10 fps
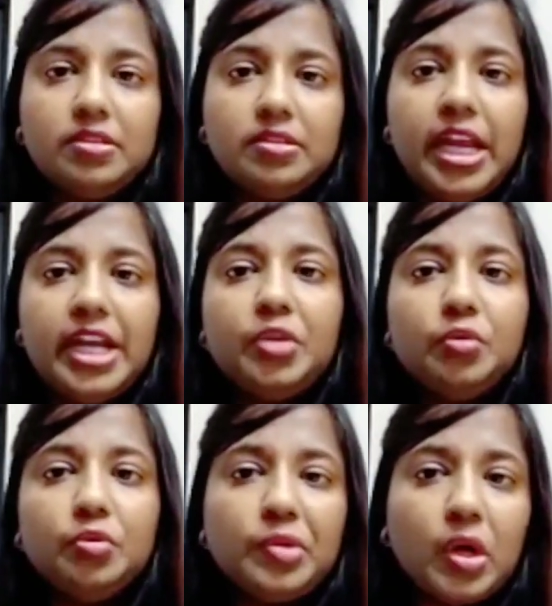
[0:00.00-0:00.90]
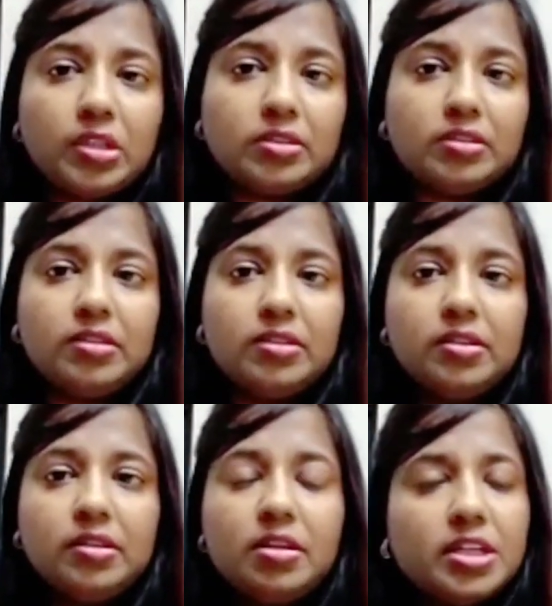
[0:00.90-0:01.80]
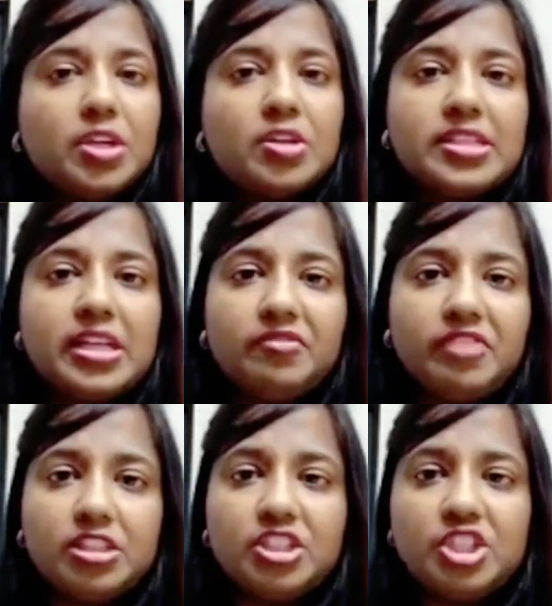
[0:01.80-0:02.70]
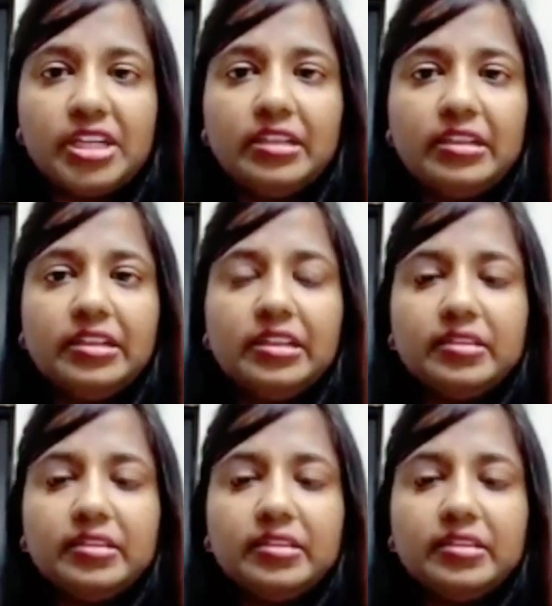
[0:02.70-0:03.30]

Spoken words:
and you do not hurt yourself energetically.